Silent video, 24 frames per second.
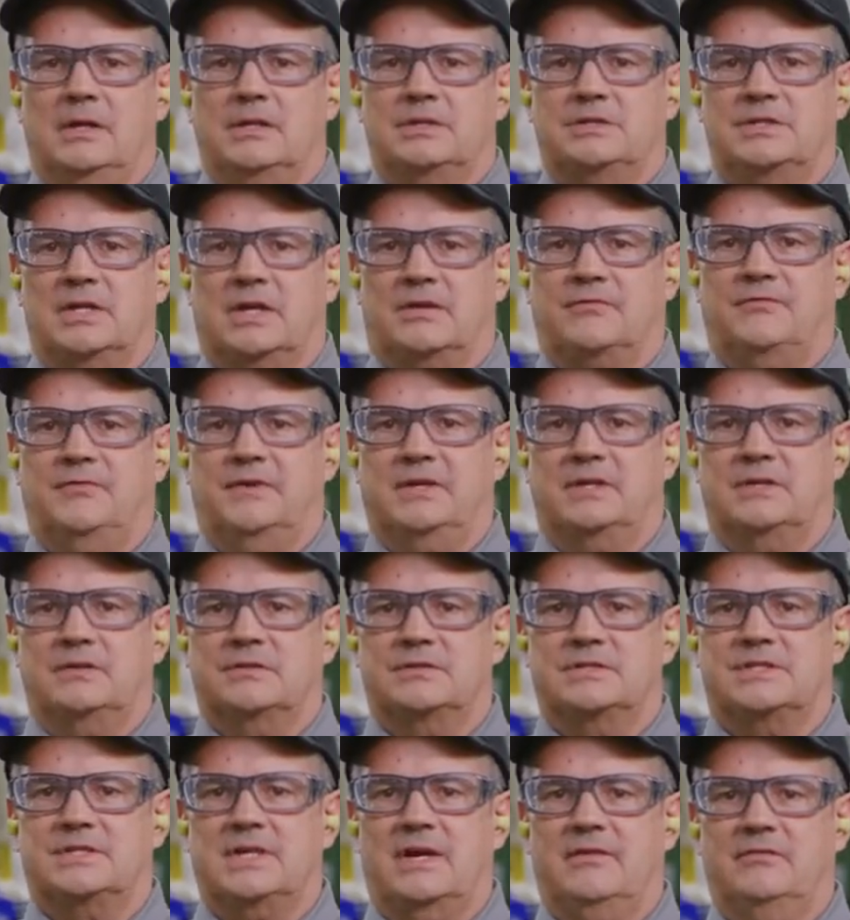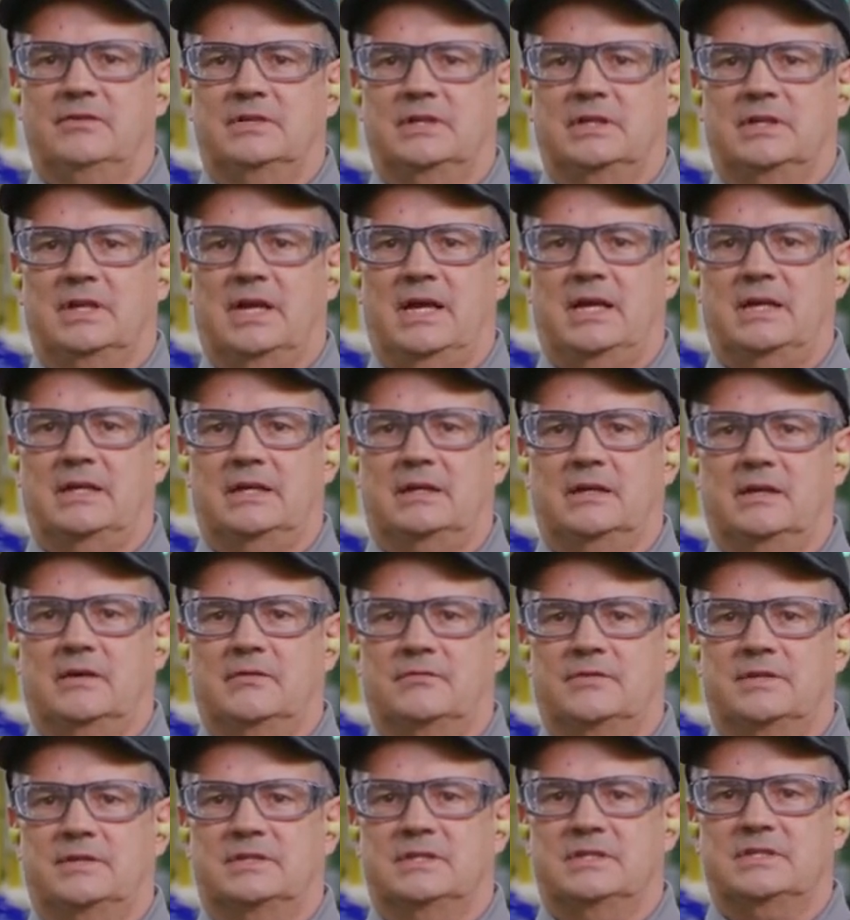Check figures 7 and 8
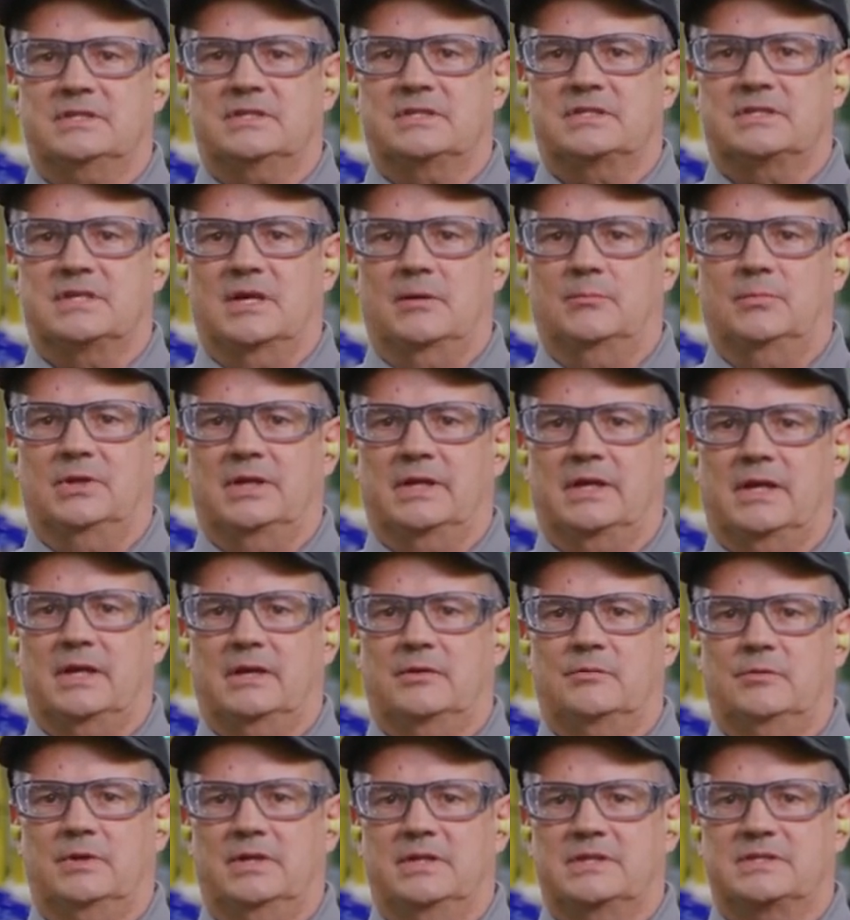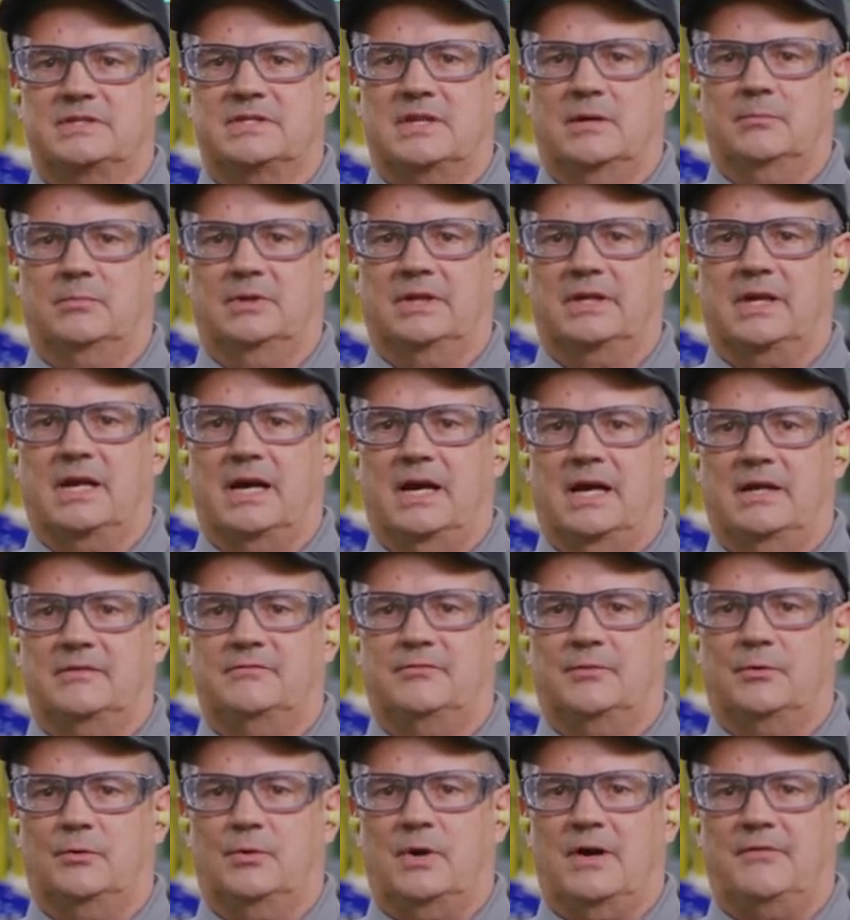of the Disassembly and Reassembly Guide
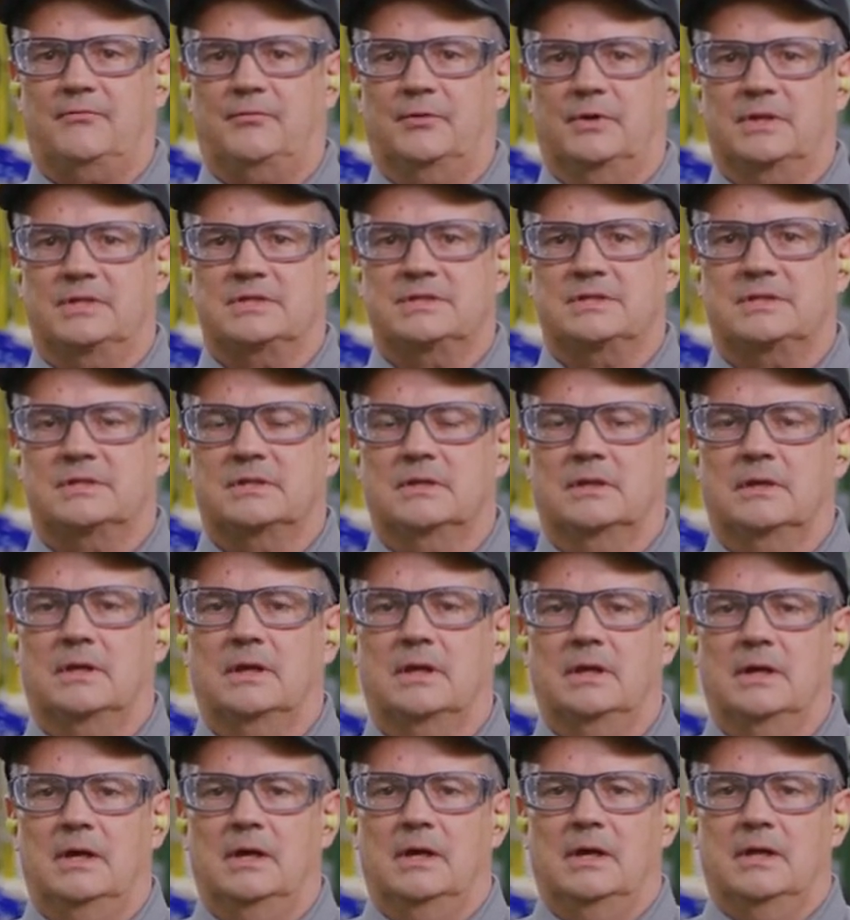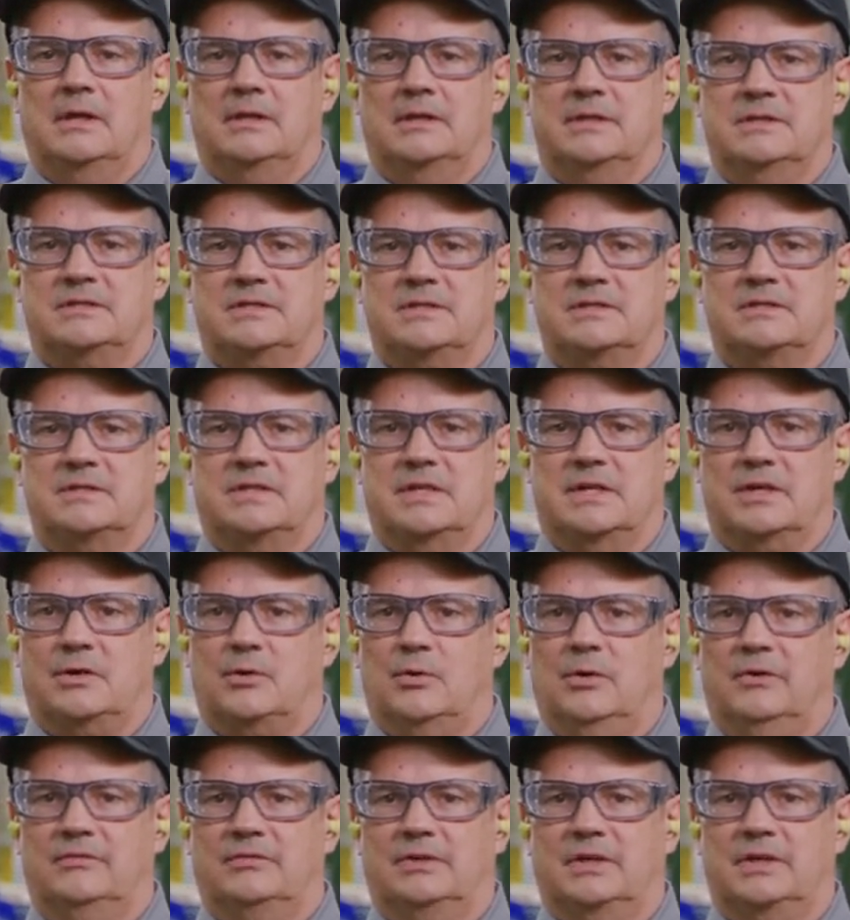for reference. This is the
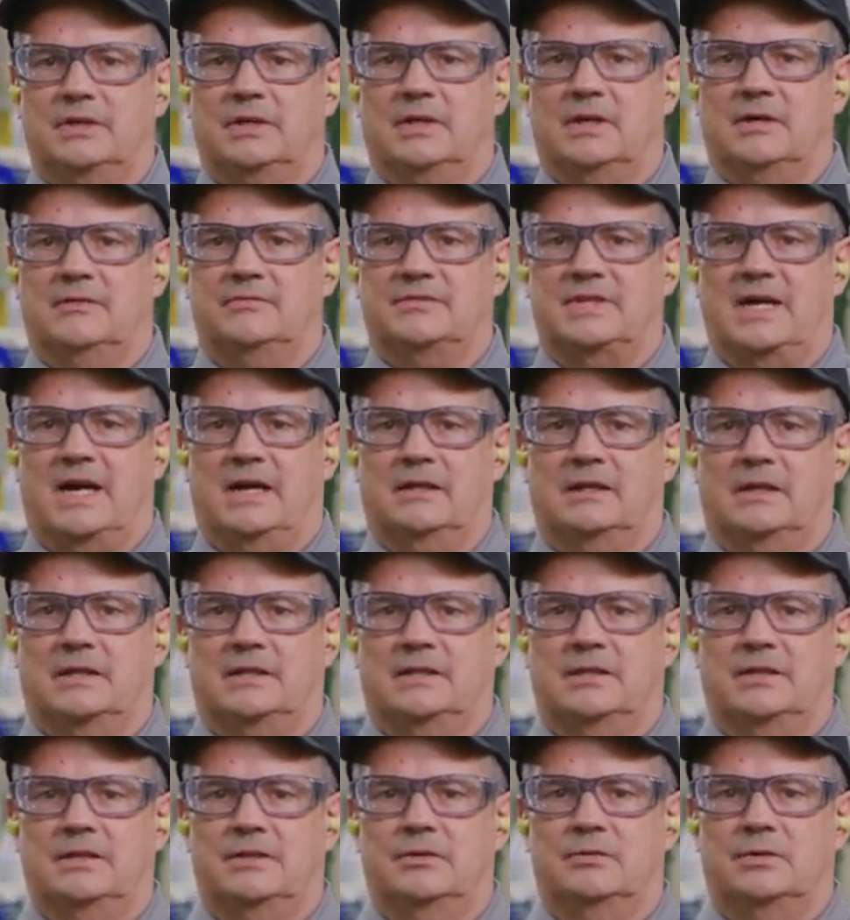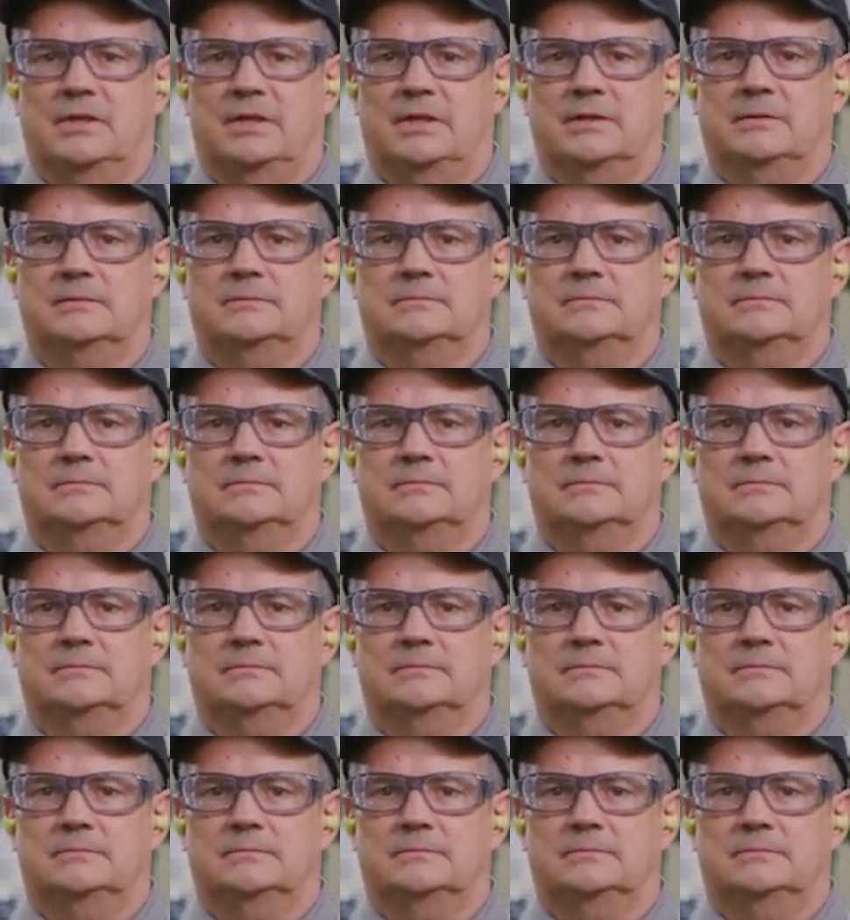equivalent of doweling the unit.